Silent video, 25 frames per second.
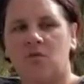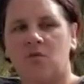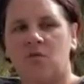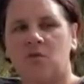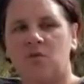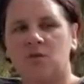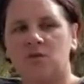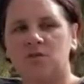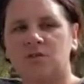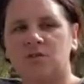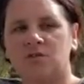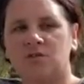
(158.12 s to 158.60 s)

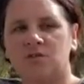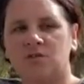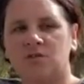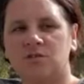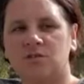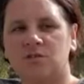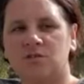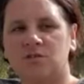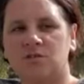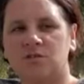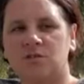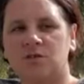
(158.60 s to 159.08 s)
wants
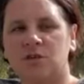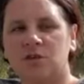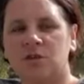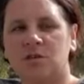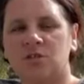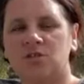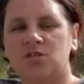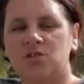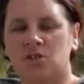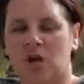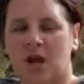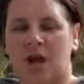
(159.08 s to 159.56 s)
to
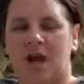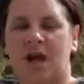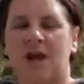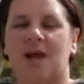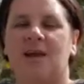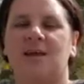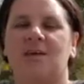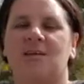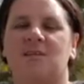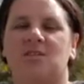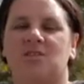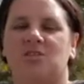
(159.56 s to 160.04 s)

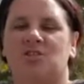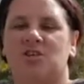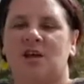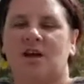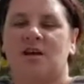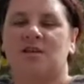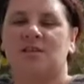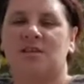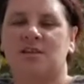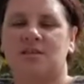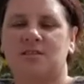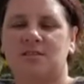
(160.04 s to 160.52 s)
change
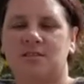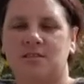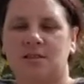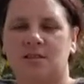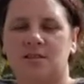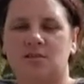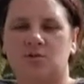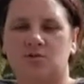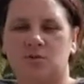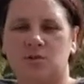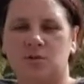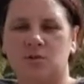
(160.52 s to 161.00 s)
how they see
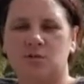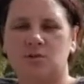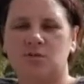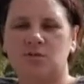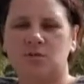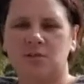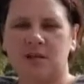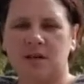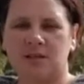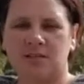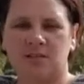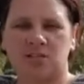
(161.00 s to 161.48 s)
the
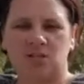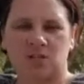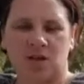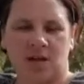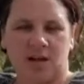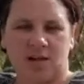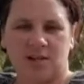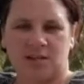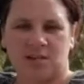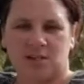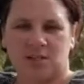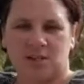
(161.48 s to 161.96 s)
world and
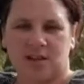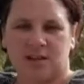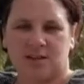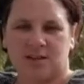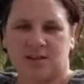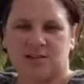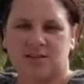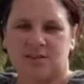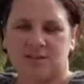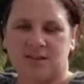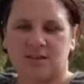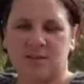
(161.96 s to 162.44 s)
change how
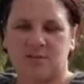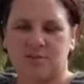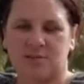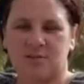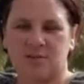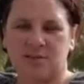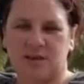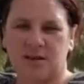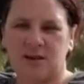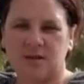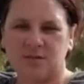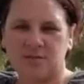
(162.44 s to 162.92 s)
they see
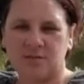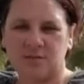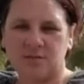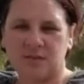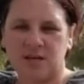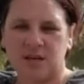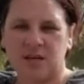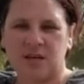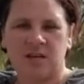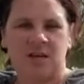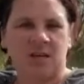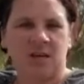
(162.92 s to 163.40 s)
themselves,
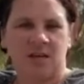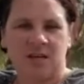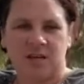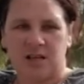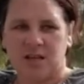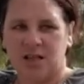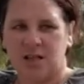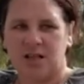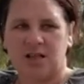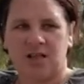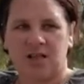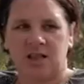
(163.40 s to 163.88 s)

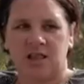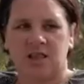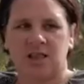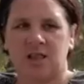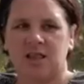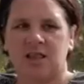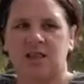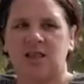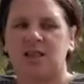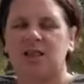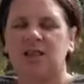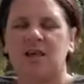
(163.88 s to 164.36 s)

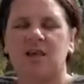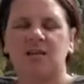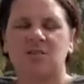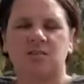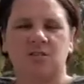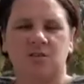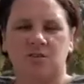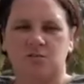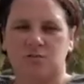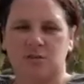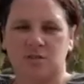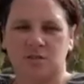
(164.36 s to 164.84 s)

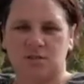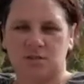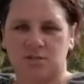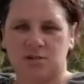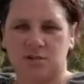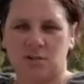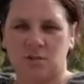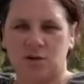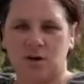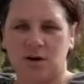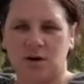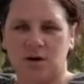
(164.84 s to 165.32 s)
that's who it's
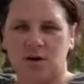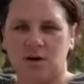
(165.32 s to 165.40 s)
for.